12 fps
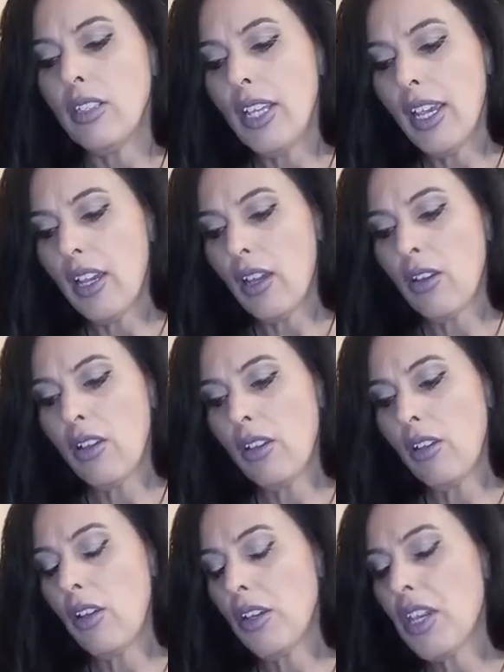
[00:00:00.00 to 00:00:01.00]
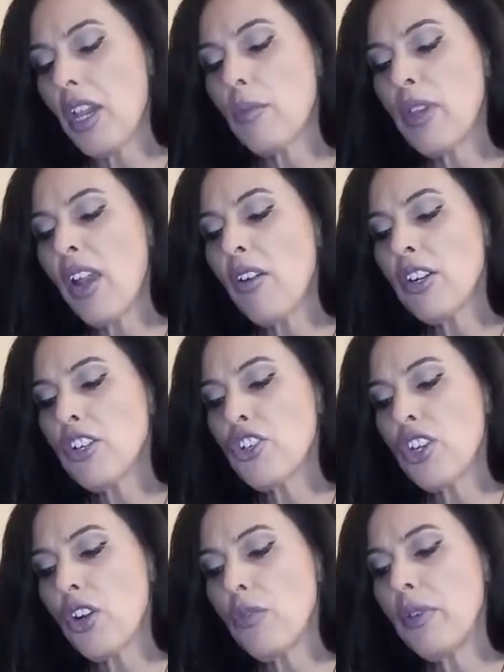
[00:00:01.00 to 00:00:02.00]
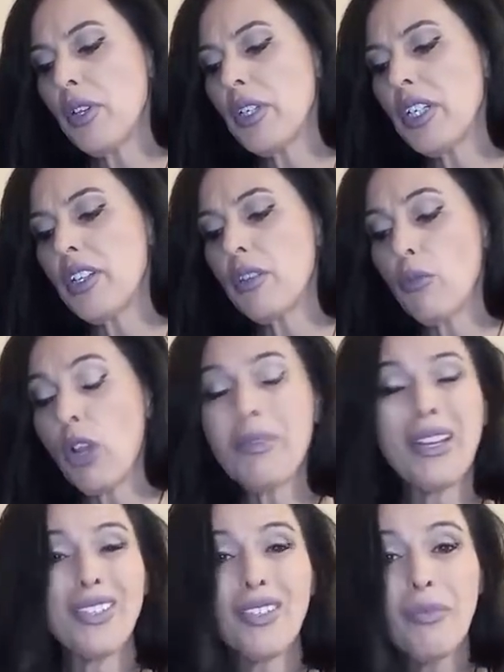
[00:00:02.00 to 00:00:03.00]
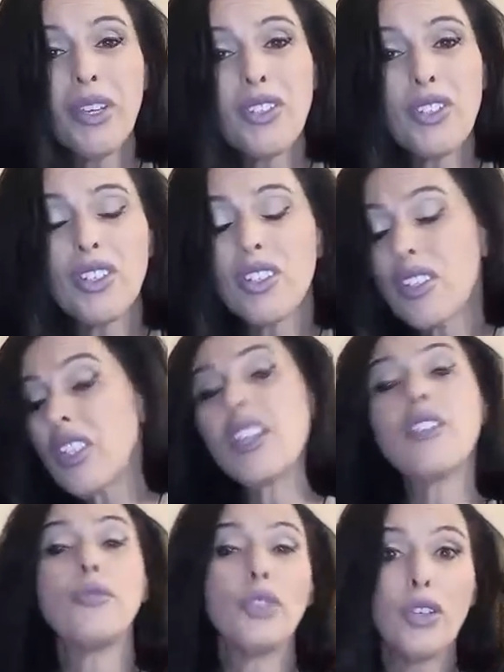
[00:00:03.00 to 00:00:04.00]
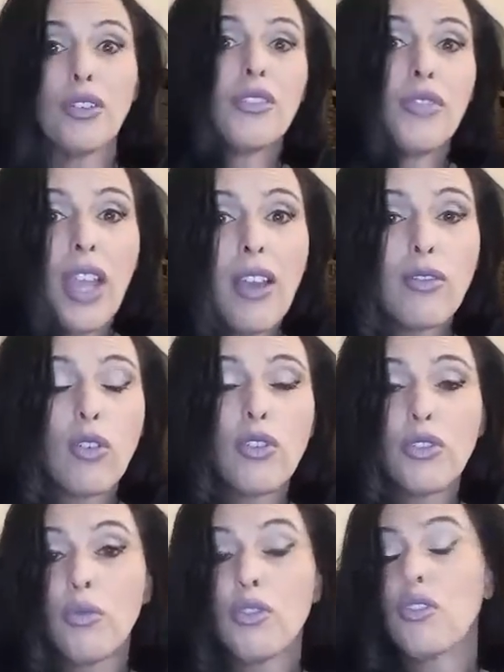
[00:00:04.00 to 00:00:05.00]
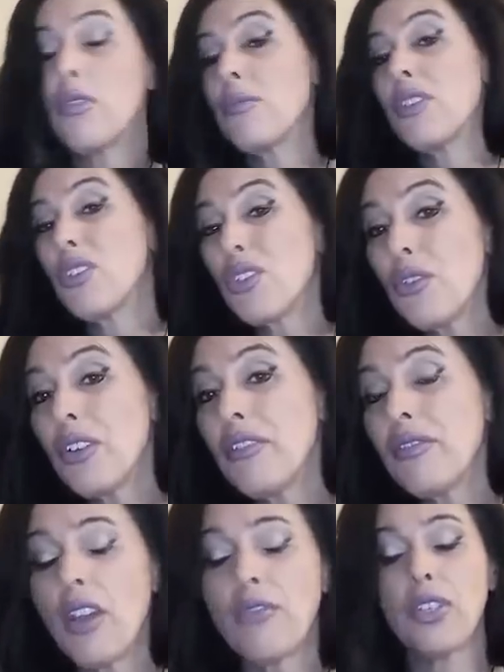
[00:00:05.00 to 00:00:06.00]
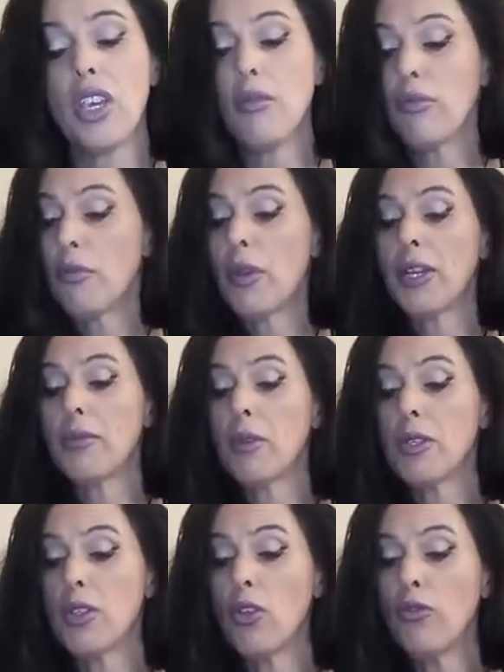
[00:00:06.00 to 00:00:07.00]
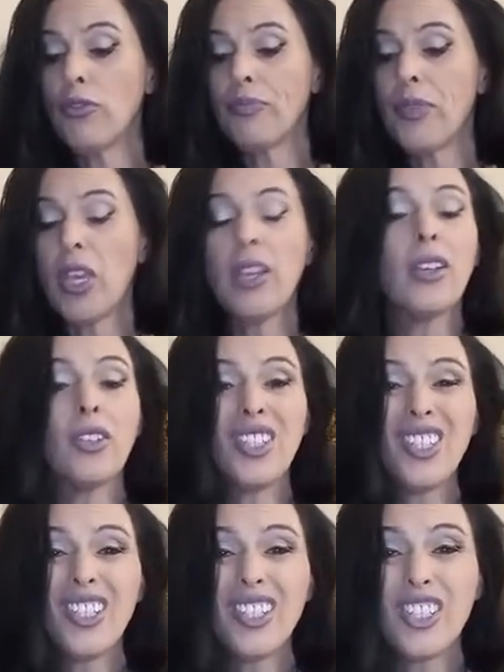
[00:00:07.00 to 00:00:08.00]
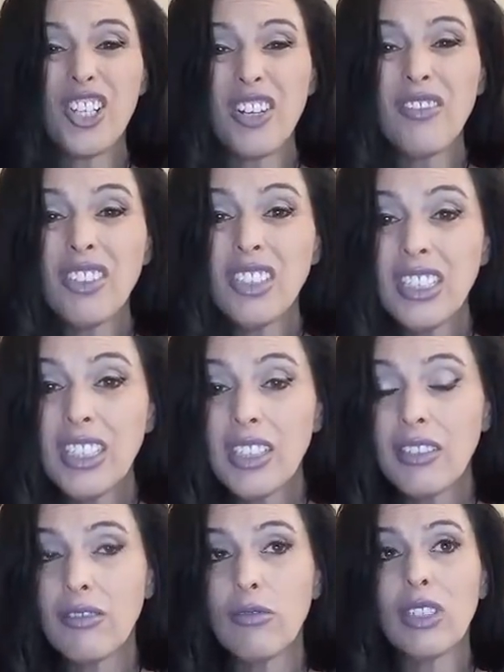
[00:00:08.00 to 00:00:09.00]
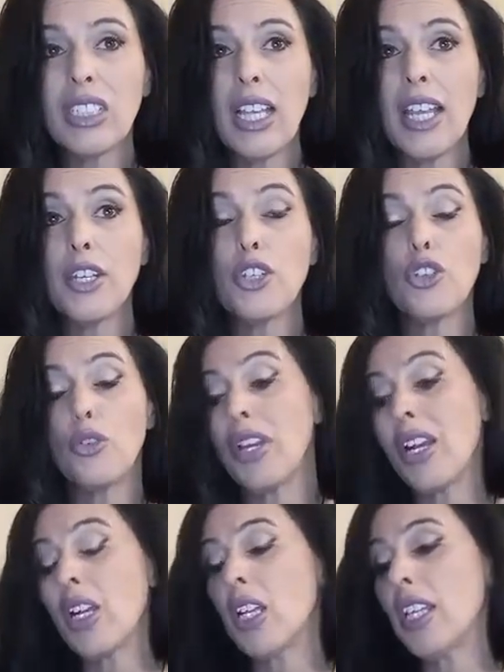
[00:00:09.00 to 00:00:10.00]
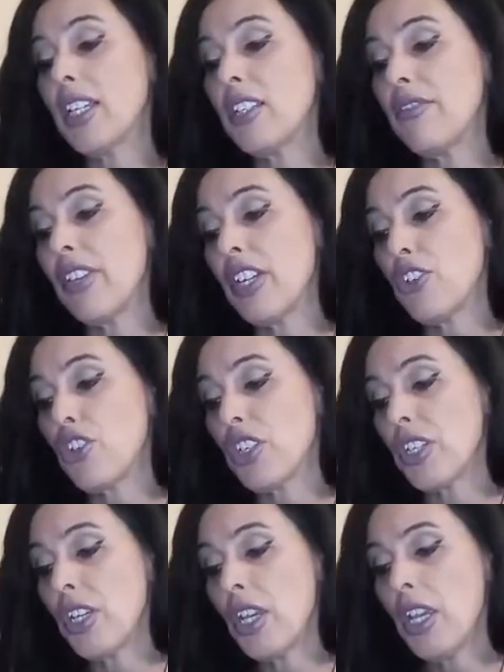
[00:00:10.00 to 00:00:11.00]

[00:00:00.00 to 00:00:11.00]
Now, okay, we are in a shadow period at the moment. As I've mentioned in the other videos, if you have cross-watched them, so sorry if I have to keep repeating myself, because this is generally related to a collective energy.